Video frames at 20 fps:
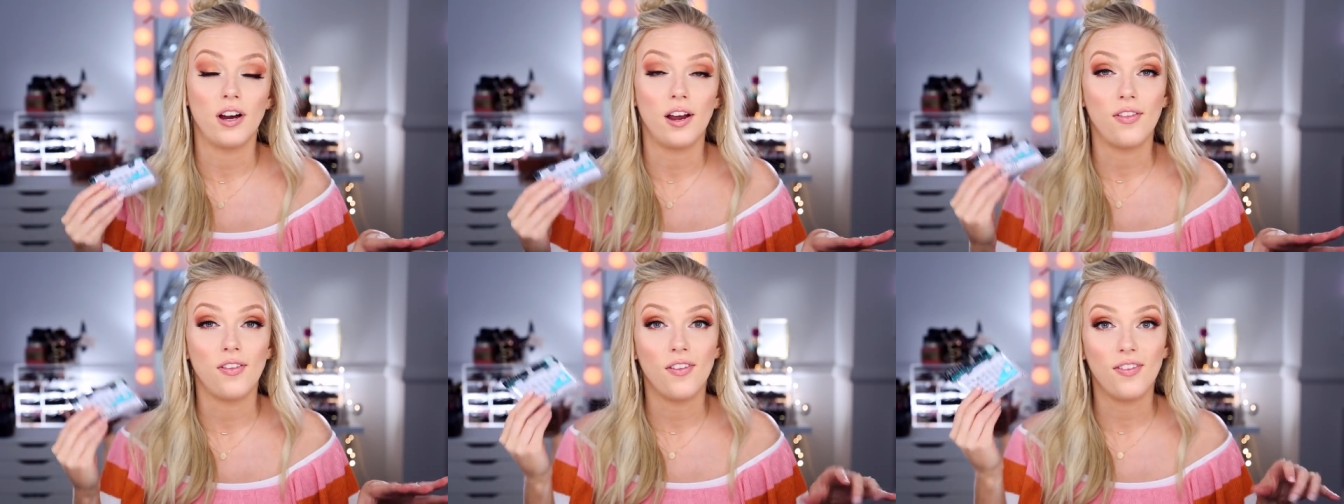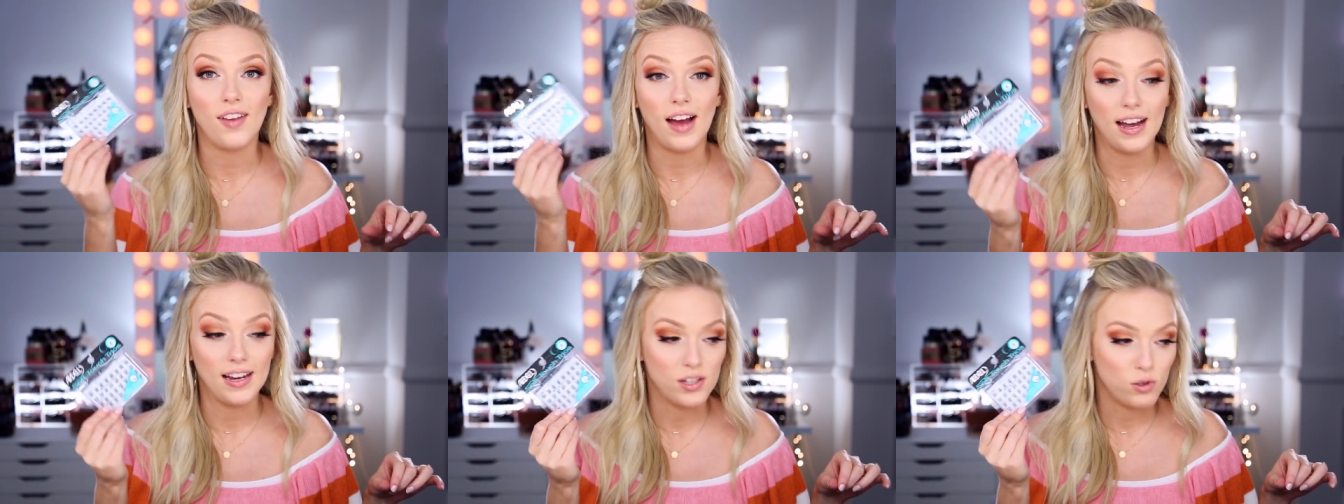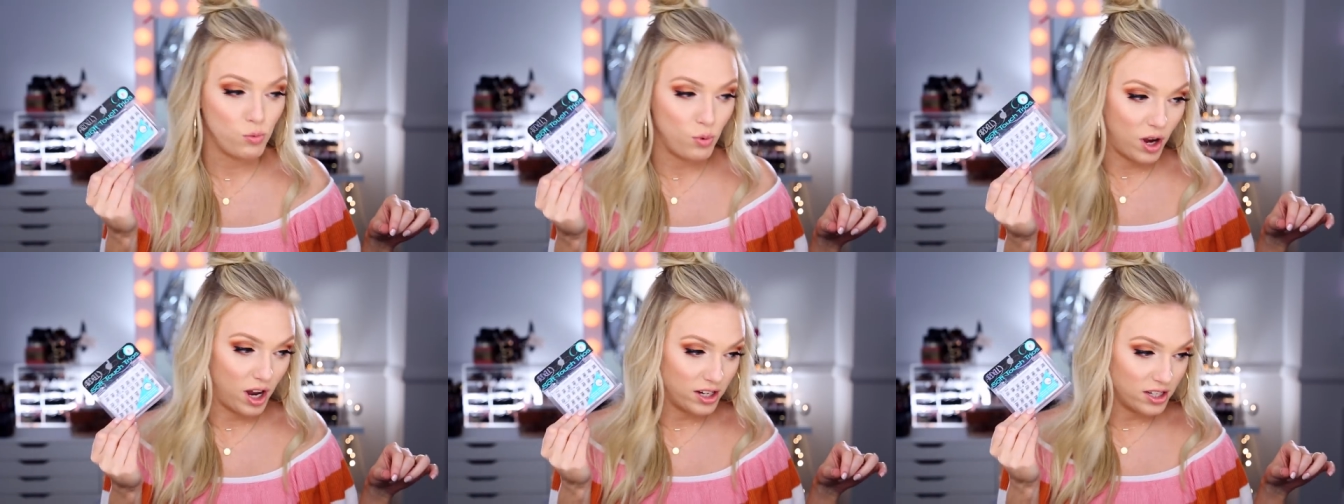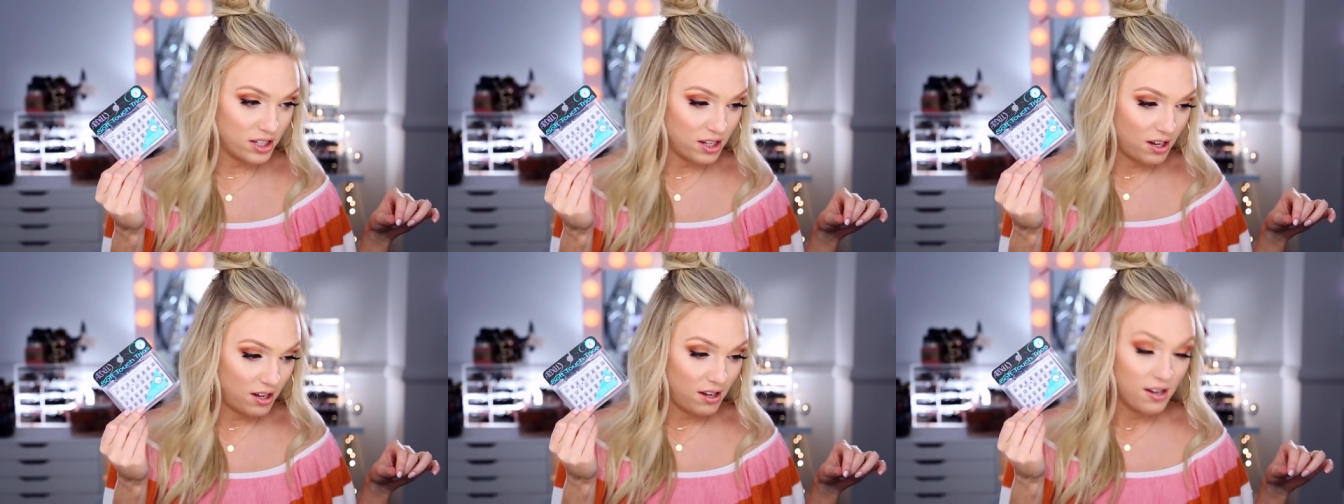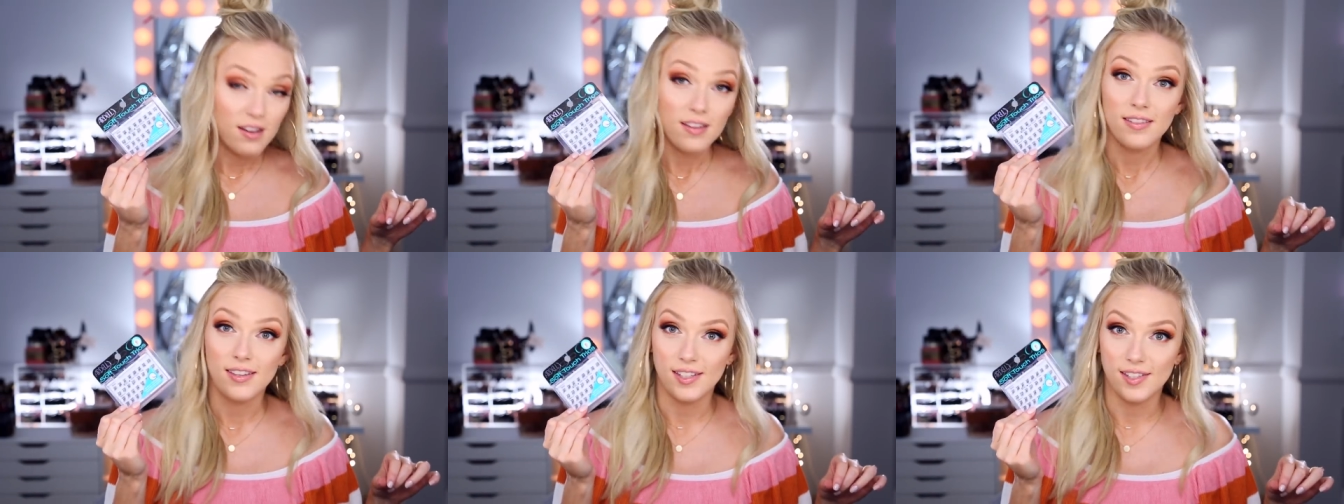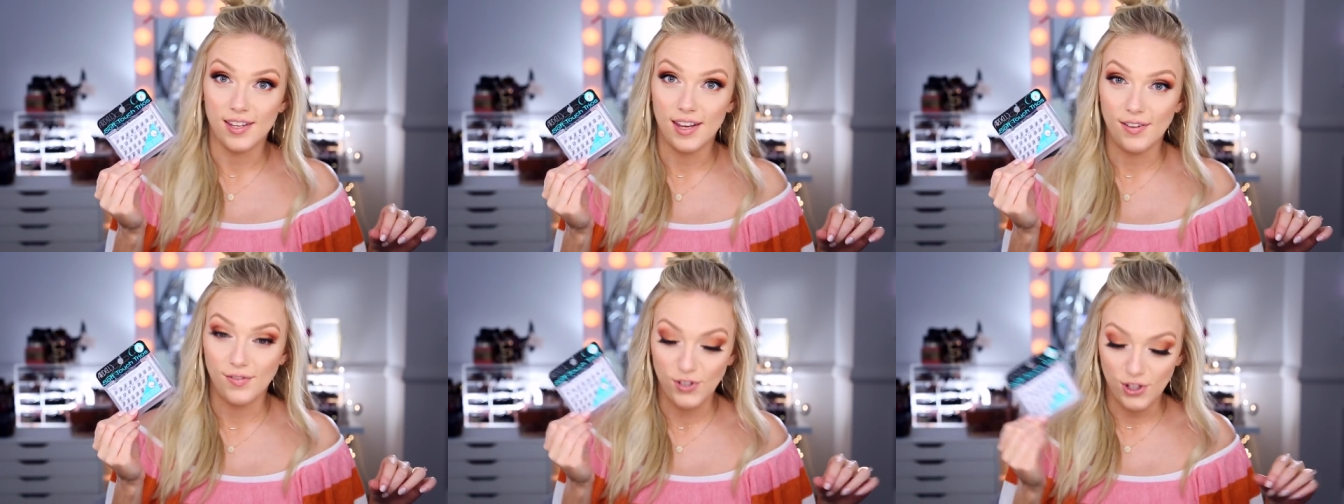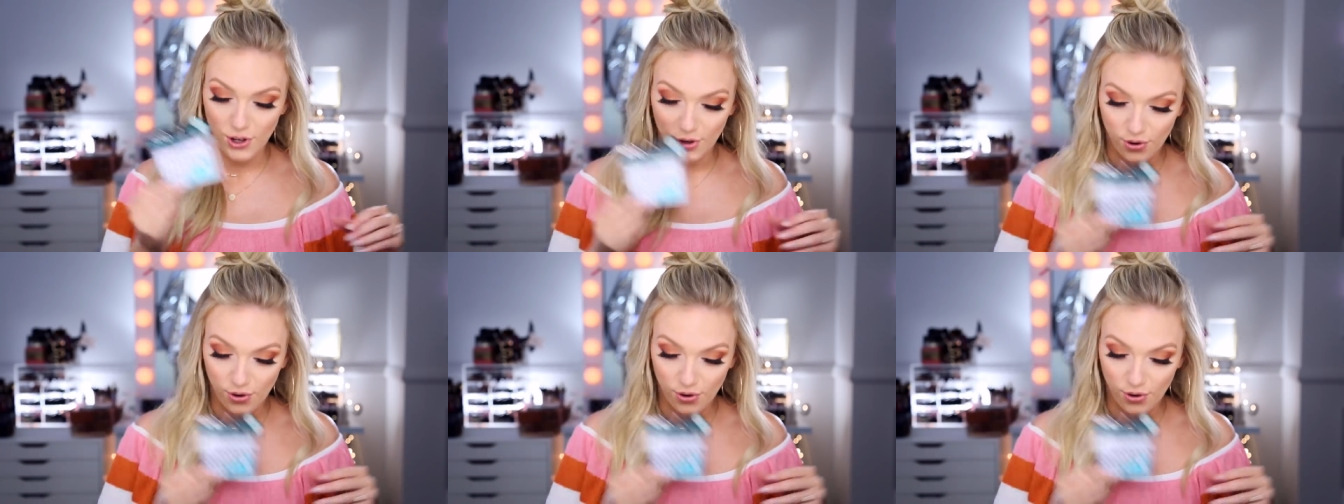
And I think that is what this gives